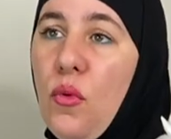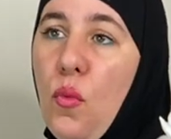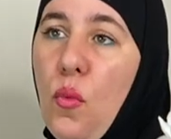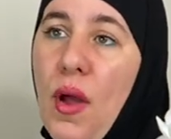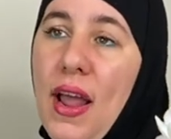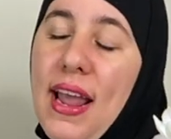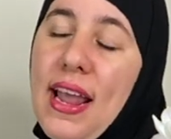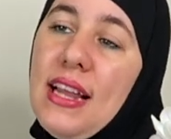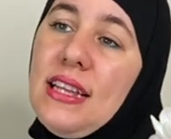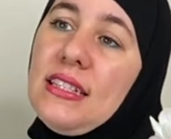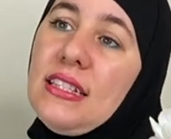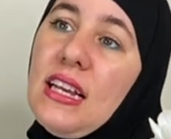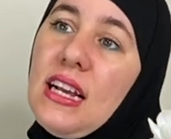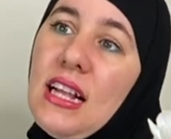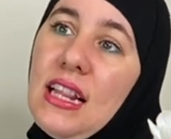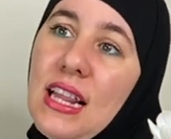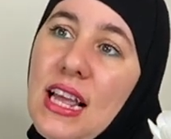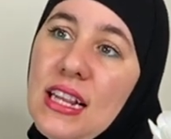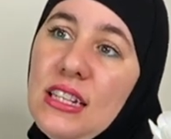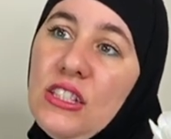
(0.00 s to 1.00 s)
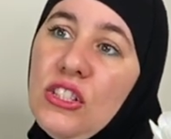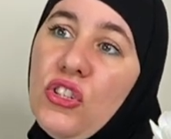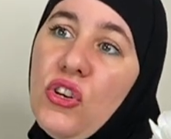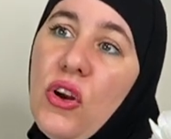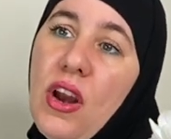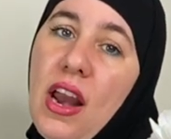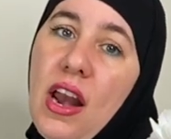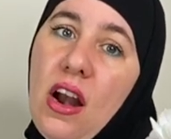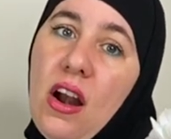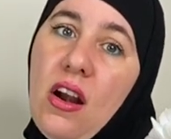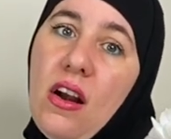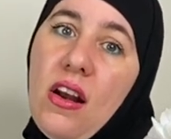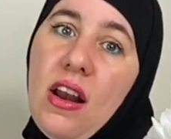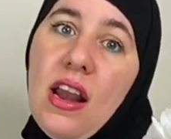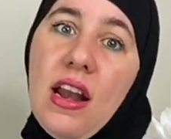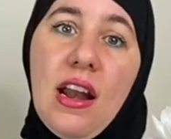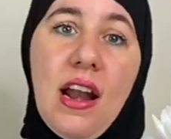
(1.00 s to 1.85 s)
way to cleanse your hair in